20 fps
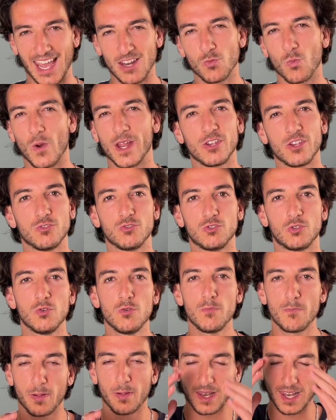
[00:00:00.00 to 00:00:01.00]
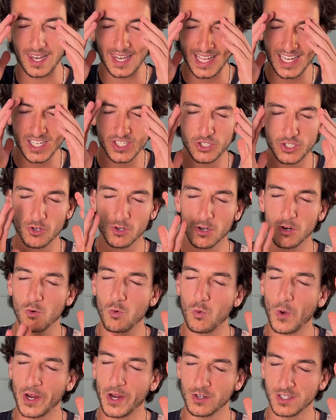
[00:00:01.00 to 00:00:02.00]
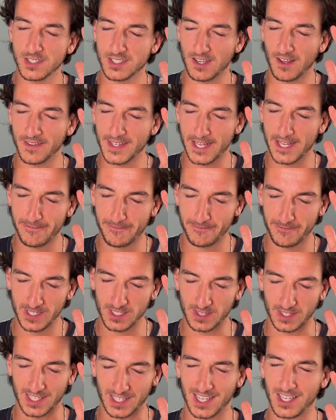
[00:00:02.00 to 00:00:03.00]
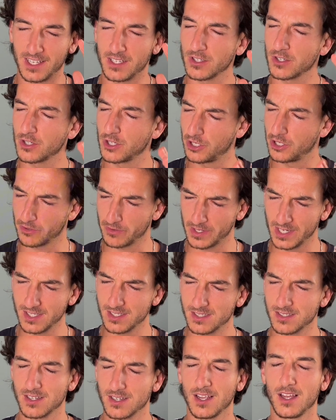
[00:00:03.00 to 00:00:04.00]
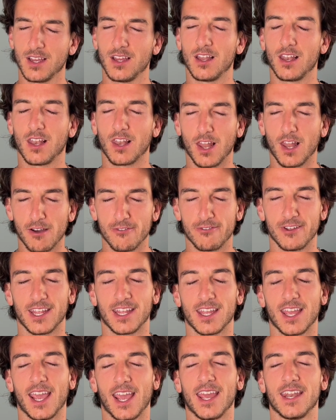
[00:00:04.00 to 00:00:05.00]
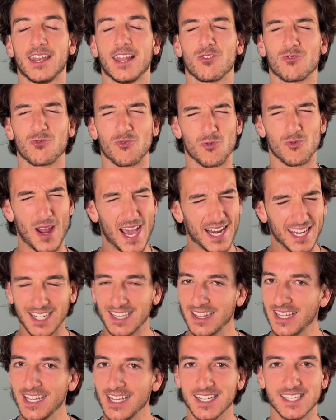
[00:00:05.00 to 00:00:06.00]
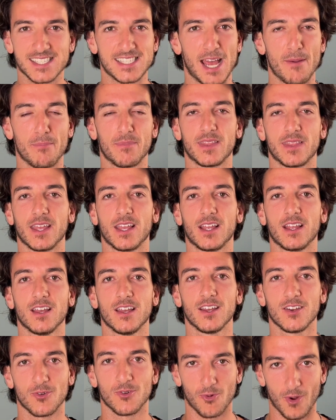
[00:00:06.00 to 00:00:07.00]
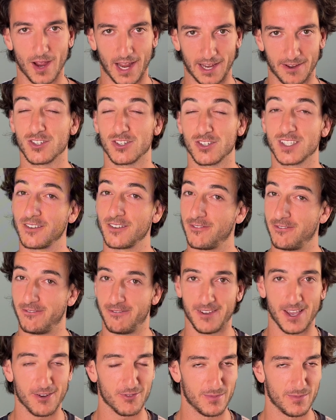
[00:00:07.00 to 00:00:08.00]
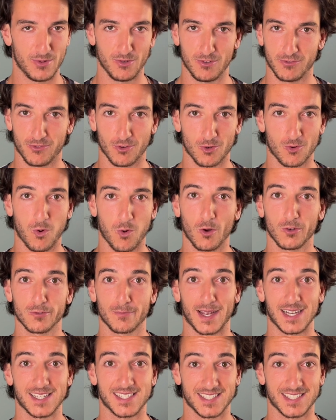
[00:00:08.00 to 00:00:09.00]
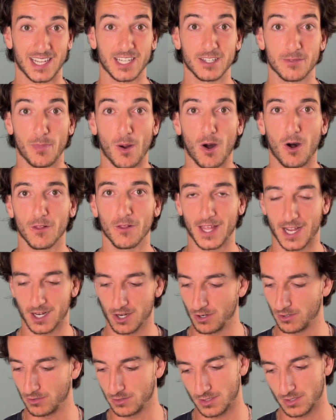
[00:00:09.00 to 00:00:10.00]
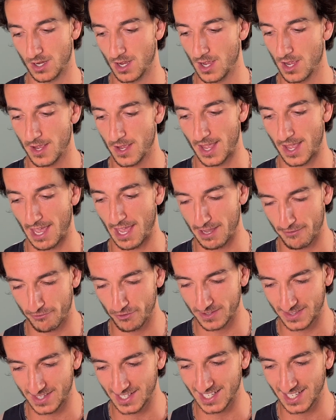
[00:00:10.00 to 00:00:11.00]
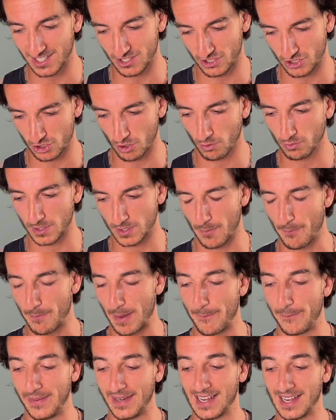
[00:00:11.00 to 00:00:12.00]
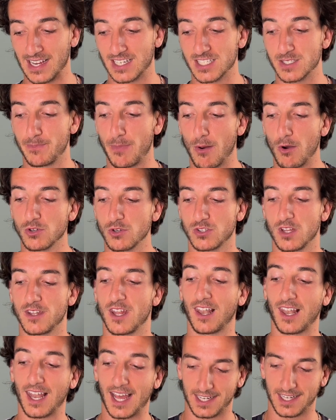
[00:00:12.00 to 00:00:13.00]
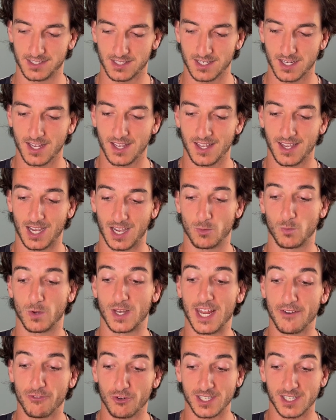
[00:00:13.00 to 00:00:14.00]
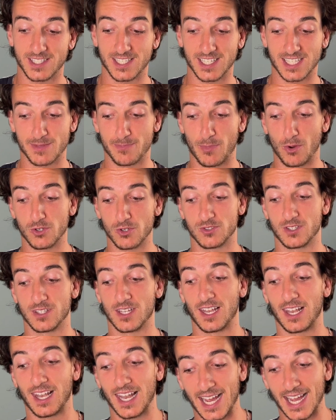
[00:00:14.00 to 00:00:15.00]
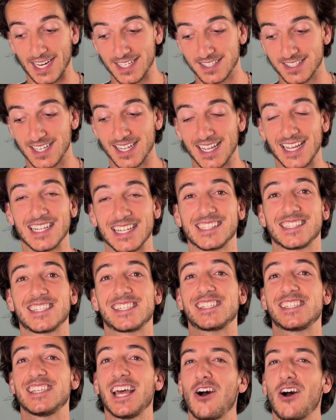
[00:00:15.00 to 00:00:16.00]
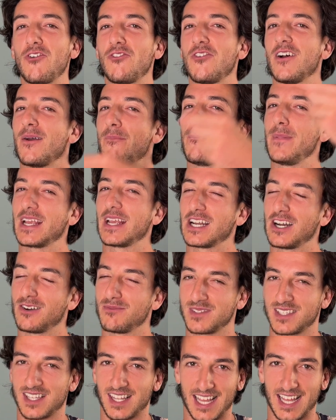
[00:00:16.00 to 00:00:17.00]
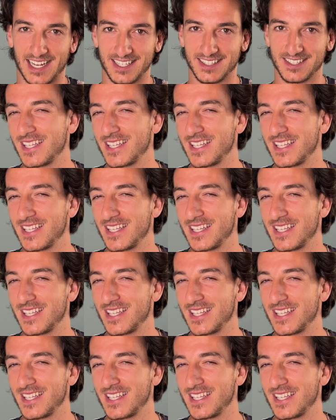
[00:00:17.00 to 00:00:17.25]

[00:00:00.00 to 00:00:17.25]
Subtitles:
And when you do, place your awareness on that feeling in a curious, loving, and radically accepting way. There's a very beautiful quote by Saint Paul that goes, "Everything is shown up by being exposed to the light. And whatever is exposed to the light itself becomes light."